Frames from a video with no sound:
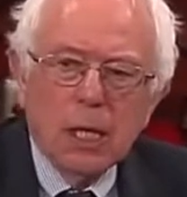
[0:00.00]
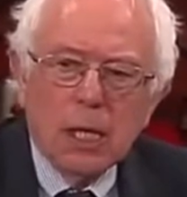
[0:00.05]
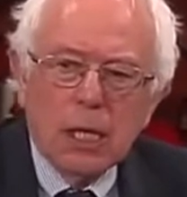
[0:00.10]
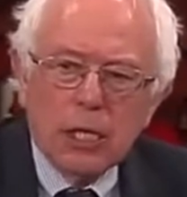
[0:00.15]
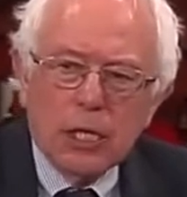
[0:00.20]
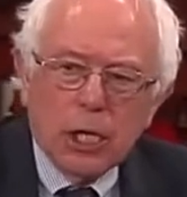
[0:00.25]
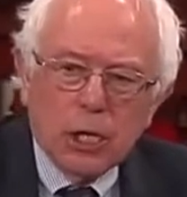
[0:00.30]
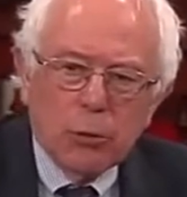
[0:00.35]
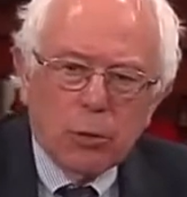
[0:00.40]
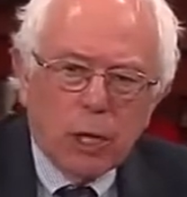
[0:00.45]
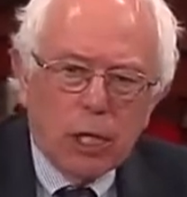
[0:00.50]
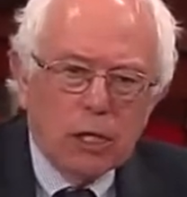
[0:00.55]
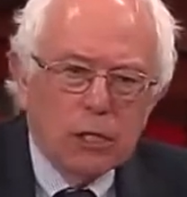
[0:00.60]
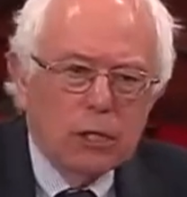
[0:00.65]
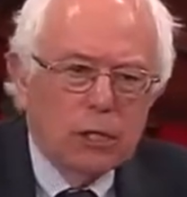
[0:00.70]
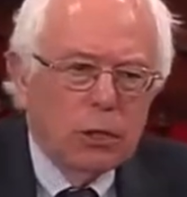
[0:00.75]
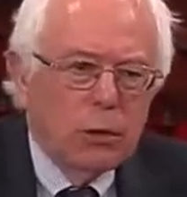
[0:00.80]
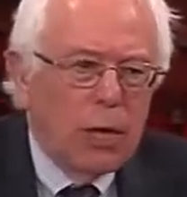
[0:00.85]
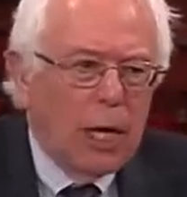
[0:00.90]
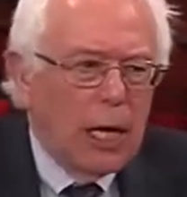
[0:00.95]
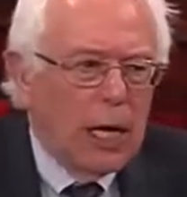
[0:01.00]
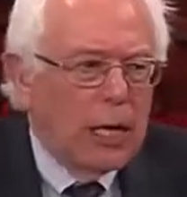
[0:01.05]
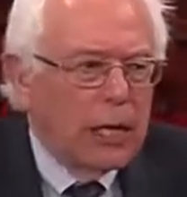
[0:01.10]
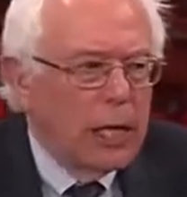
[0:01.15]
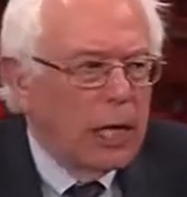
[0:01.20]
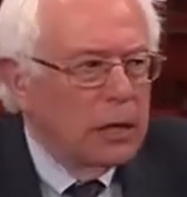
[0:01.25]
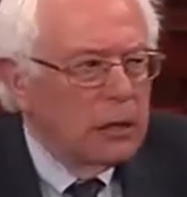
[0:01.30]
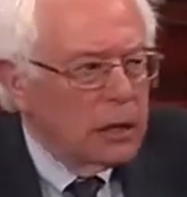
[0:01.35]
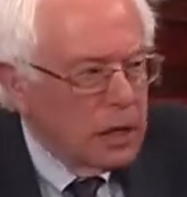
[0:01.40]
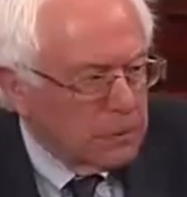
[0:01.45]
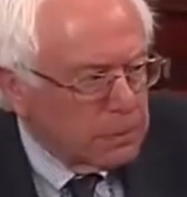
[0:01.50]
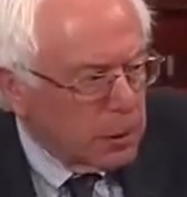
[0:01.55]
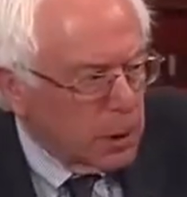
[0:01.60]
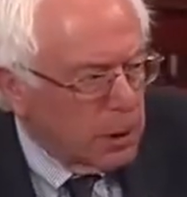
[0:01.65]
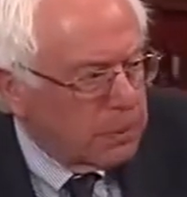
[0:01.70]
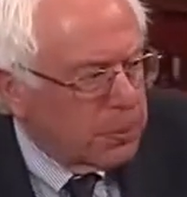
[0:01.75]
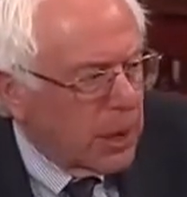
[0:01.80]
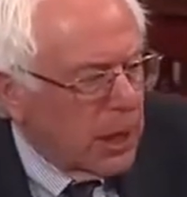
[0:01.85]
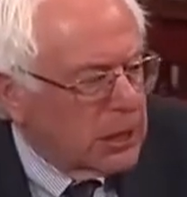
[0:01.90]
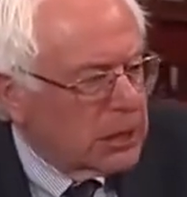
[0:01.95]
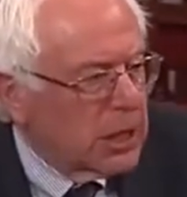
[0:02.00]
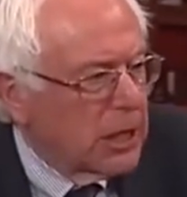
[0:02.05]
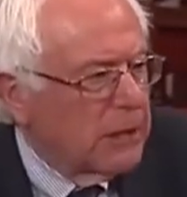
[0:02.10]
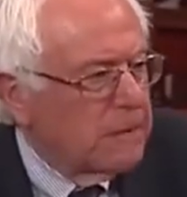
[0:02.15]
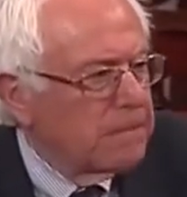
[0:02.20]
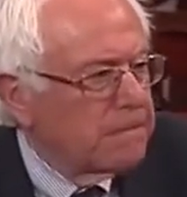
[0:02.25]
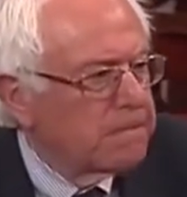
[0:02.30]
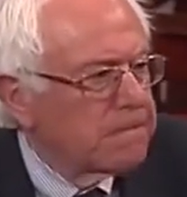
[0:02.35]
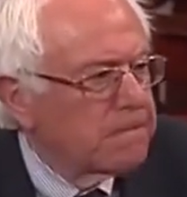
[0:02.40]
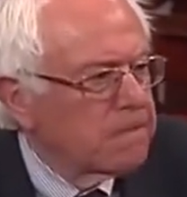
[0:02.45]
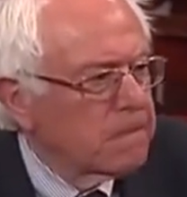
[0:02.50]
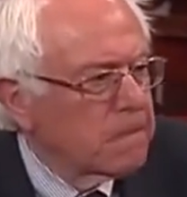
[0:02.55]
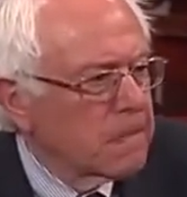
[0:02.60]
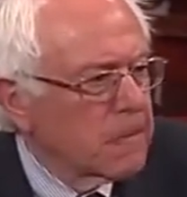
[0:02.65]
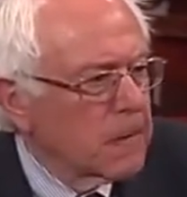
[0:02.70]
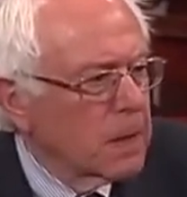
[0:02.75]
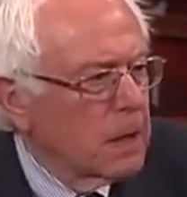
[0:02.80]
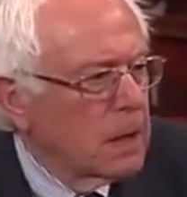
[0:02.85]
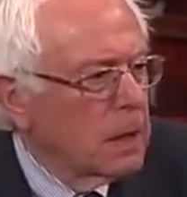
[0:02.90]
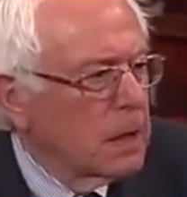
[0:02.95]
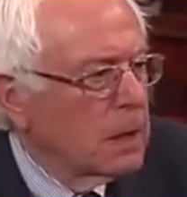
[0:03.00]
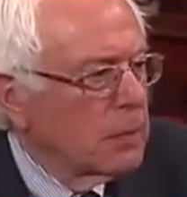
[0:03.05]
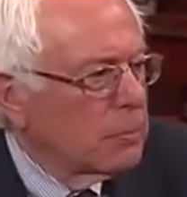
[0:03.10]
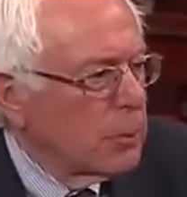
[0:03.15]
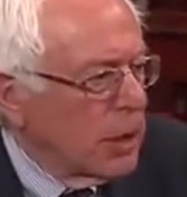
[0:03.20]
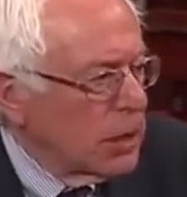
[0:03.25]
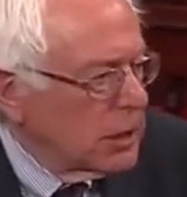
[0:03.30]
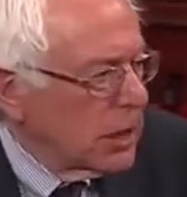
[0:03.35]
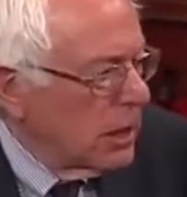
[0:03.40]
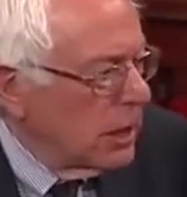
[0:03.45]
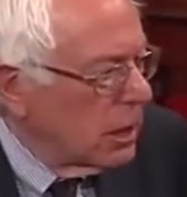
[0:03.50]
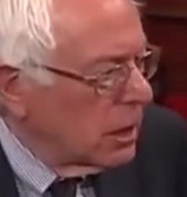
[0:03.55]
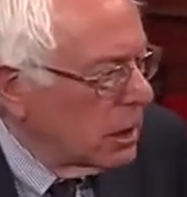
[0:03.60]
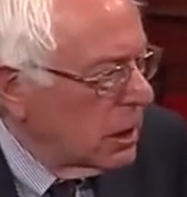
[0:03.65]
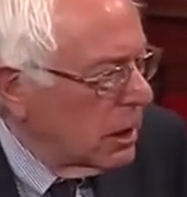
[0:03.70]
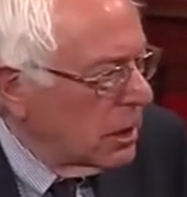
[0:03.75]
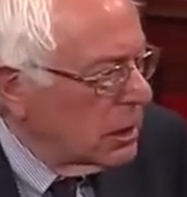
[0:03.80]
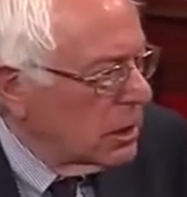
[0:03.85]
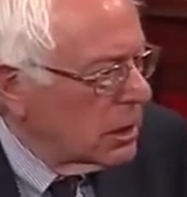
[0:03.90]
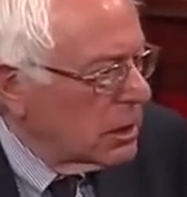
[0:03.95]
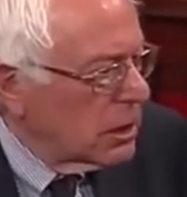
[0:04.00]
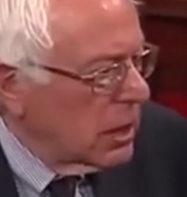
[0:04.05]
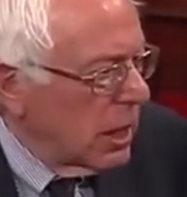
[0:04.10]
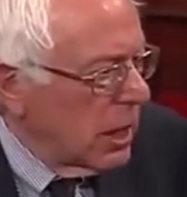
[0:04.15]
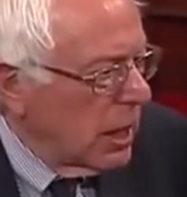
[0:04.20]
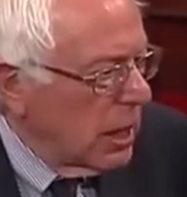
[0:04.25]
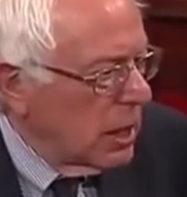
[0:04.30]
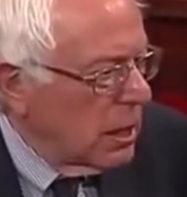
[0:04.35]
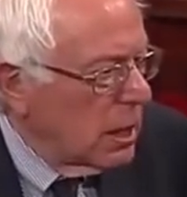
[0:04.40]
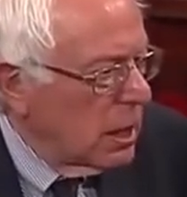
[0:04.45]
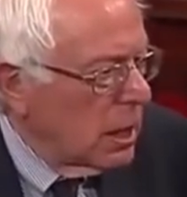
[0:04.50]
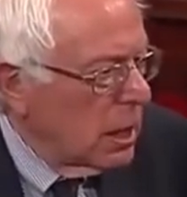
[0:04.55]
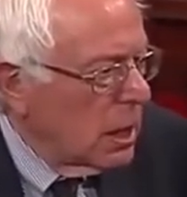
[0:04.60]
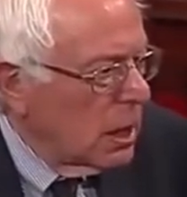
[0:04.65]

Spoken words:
In other words, you had a liberal president, President Clinton, saying